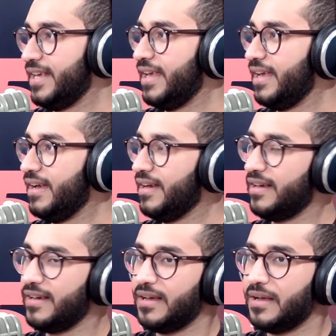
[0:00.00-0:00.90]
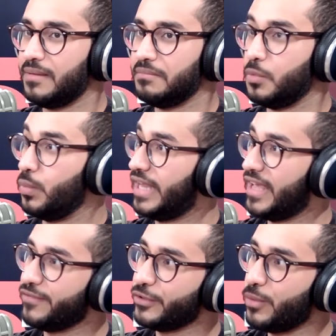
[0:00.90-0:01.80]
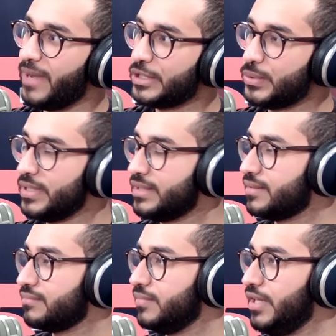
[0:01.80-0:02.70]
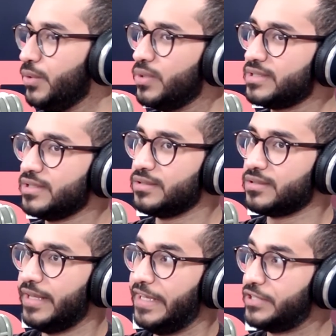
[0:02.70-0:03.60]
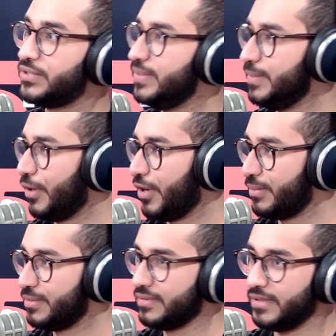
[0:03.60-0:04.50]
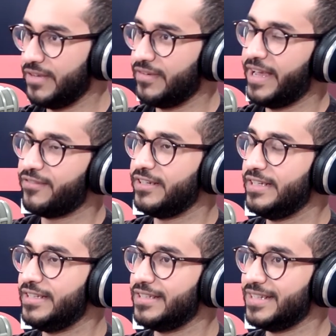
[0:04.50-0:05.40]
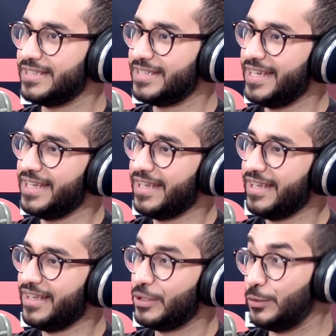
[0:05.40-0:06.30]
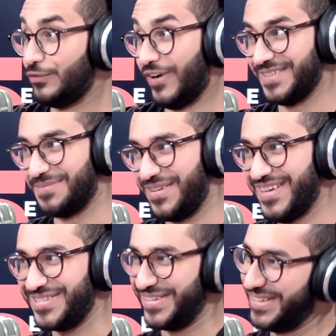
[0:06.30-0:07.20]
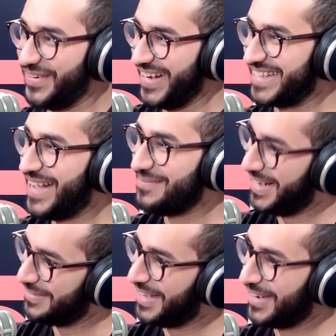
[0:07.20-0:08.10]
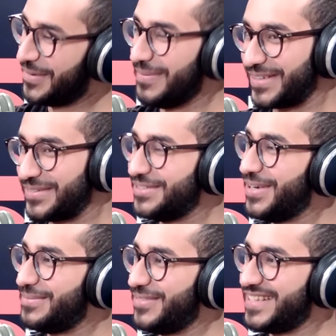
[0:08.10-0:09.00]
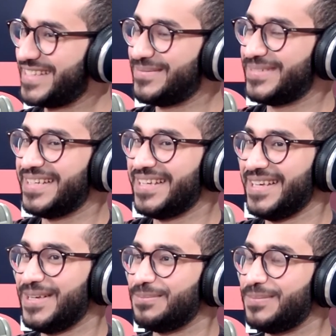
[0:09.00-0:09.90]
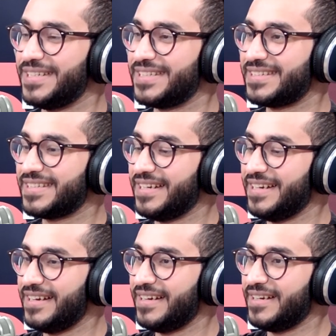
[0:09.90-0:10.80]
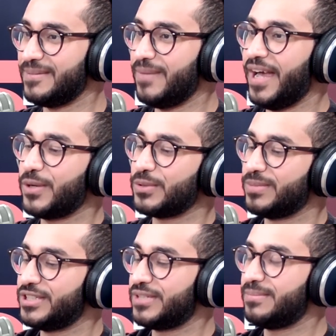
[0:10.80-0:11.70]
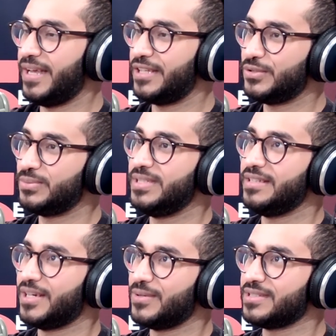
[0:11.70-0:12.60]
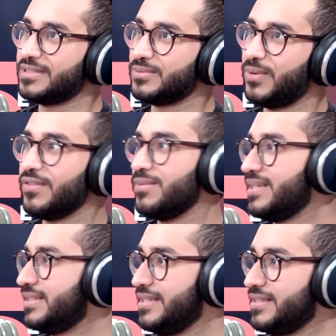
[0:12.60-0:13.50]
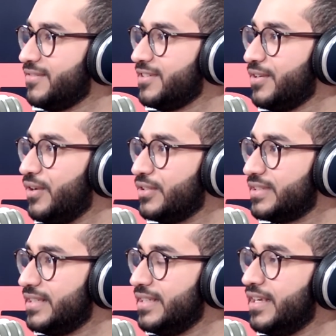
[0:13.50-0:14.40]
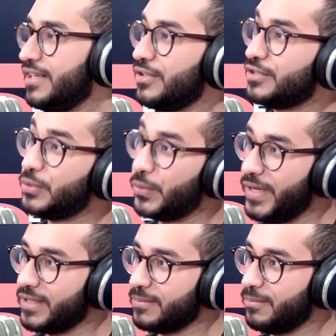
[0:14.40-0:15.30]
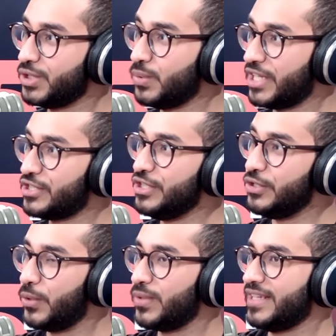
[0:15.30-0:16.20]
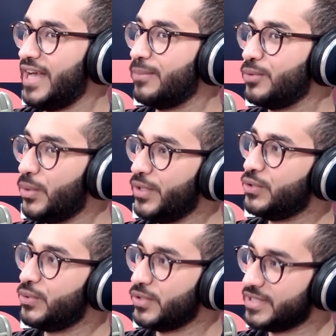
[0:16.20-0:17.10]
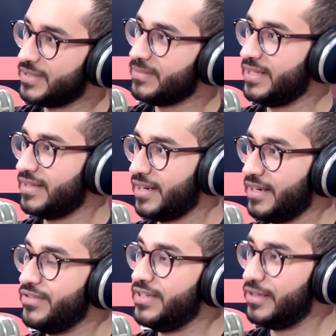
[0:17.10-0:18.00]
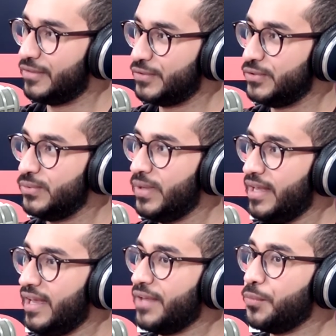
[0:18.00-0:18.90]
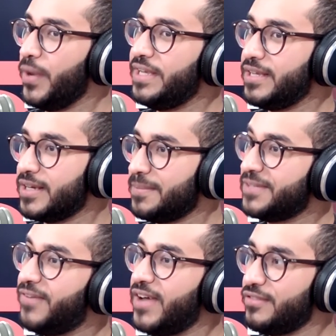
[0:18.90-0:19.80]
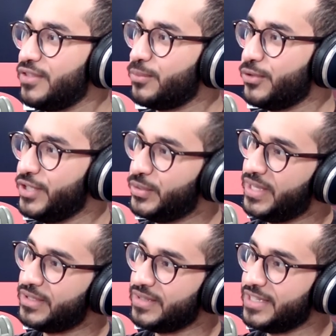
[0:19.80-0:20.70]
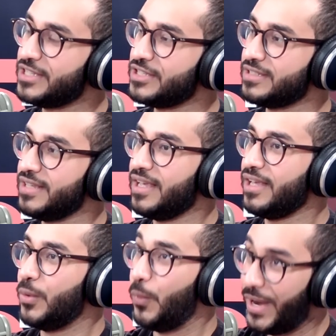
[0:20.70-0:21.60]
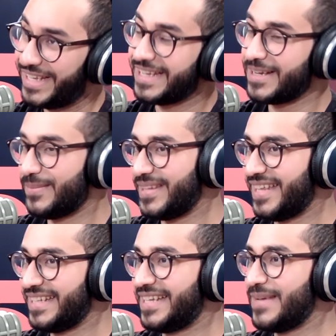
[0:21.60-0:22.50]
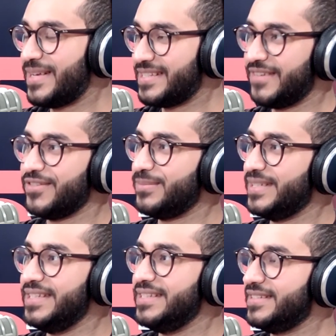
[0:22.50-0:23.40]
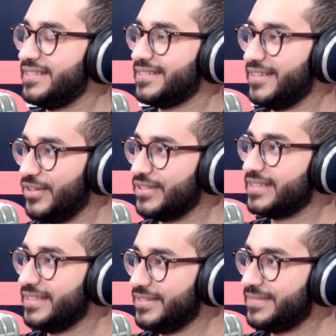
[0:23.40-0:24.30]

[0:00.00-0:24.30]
Will I ever go back to it? It wasn't extremely horrible. If I ever needed, let's say, to fund my restaurant, for example, I'm going to go back to a job, for example. But I quit my job, and to me, that was one of the best days ever, honestly. Not to quit, but to actually know that I'm going towards something that I really love to do. And waking up at 5 in the morning to enter the kitchen, waking up at that time has never been easier, honestly.